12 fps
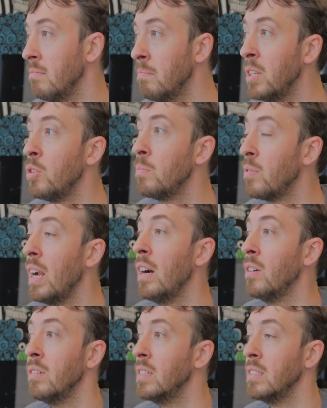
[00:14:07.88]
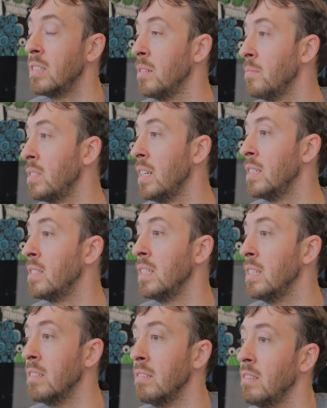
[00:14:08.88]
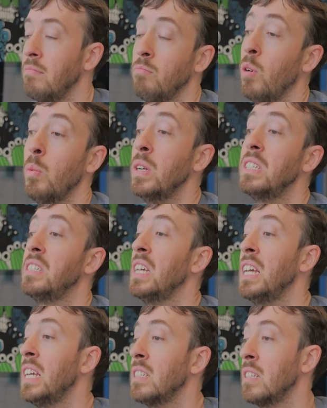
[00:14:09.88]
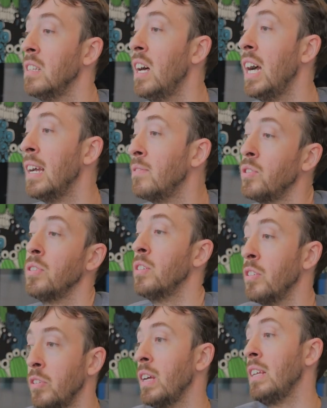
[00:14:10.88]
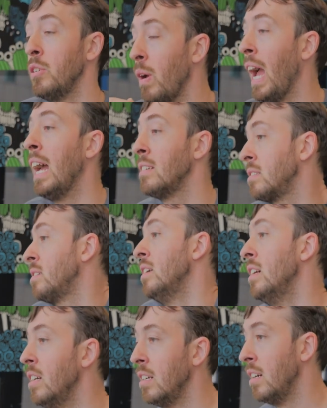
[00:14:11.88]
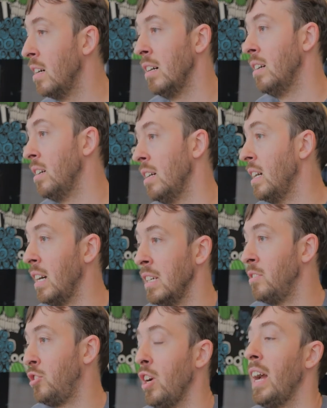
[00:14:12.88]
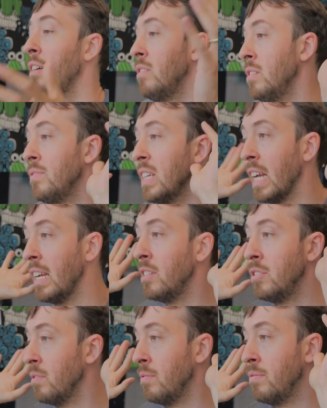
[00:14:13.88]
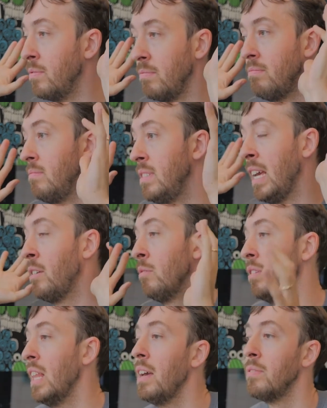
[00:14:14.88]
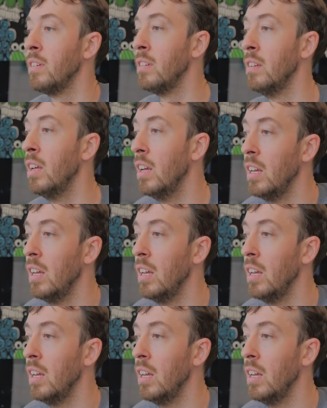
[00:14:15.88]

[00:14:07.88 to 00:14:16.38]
middle brow in some sense in what we say is alive. So, you know, you ask a child of the age of 10 or 11